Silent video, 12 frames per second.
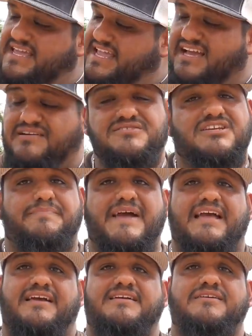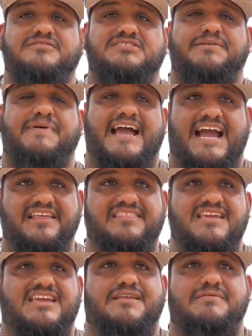Yeah, it was a good bat. It was a good bat. I
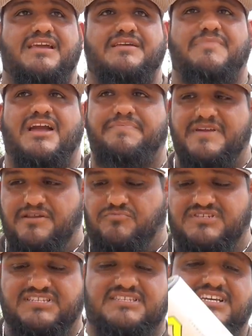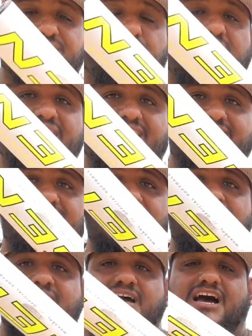think in, in my opinion, once it does break in,
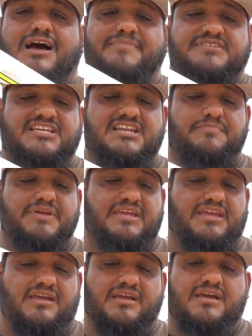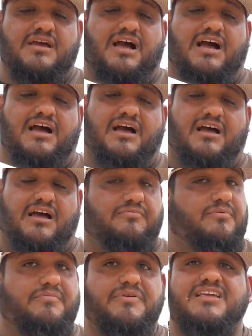um, it's gonna be uh, a
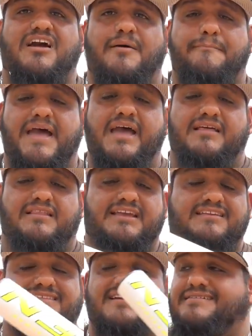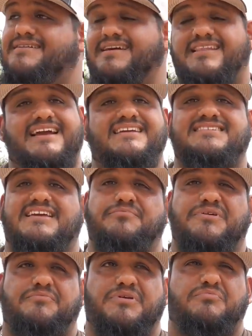really hot bat. Like like like I said,
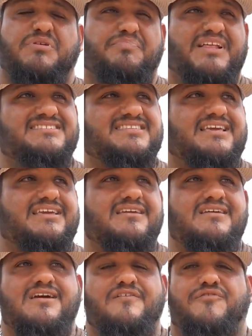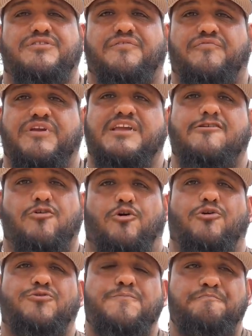we, we replaced it for the Freak
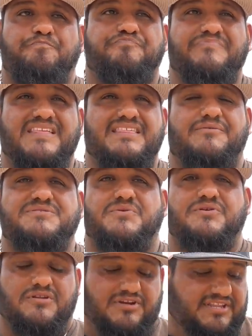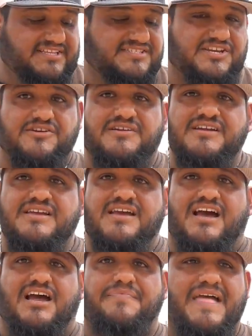Gold that we sold earlier this year.
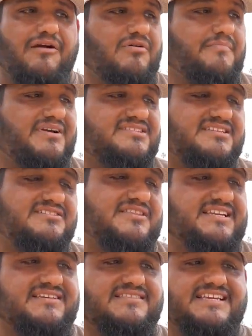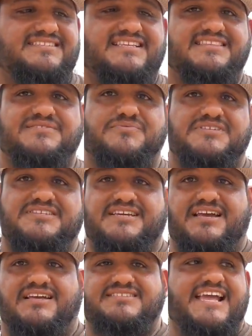Um, that one busted, so they, they sent this one
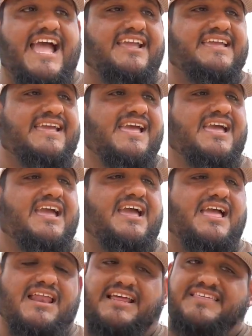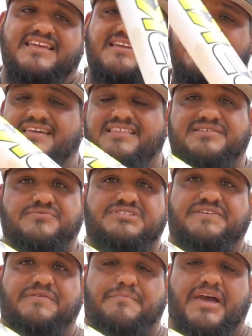to Zach, and I think this
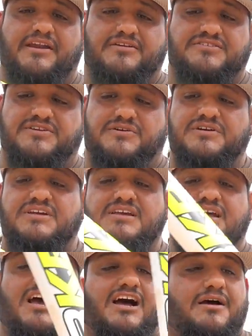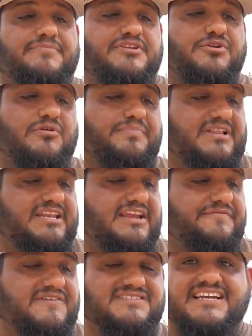one's even better. So um, the durability,
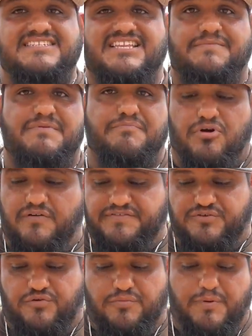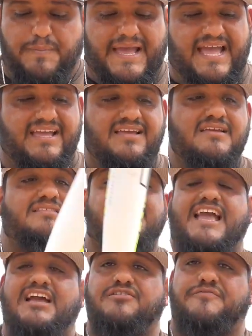it feels like it's gonna be more of a durable bat.
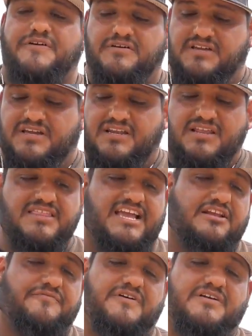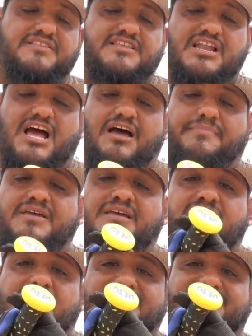The handle felt good, the handle felt good. The knob,
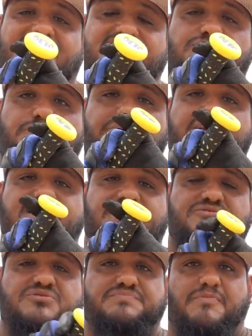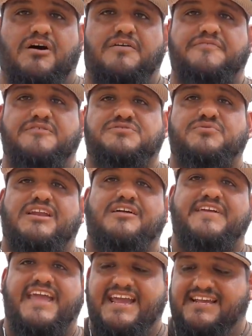it's not too big, not too small. It feels great
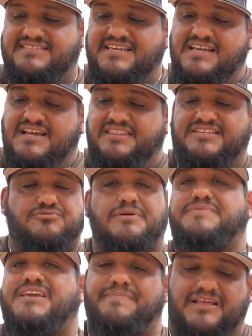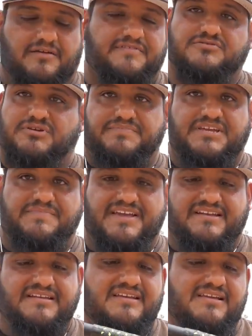on the hands. This grip tape, I love this grip tape,
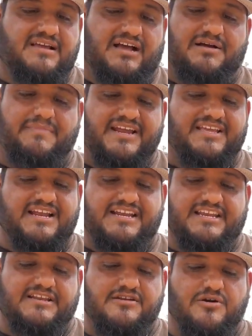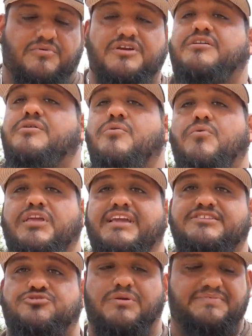man. Uh, Miken I need to know where, where you
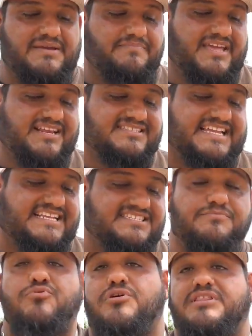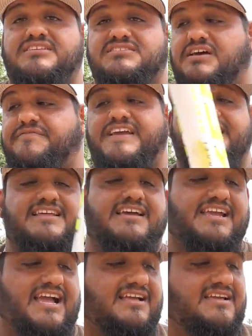get your grip tape made because I need some more of this stuff. And uh,
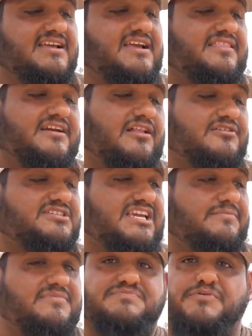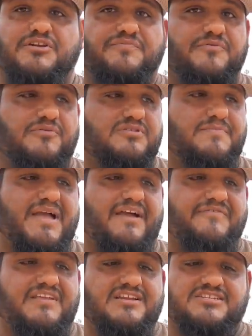yeah, the color scheme is beautiful. The
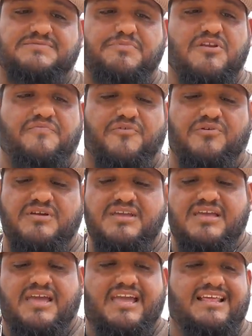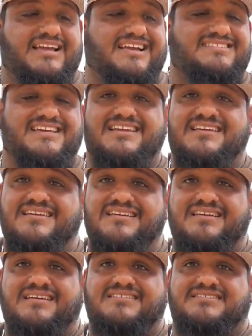matte finish is beautiful. And like I said,
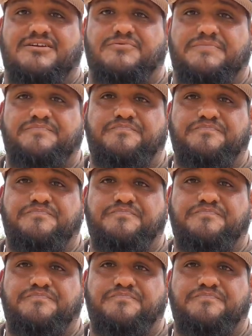it's a good one.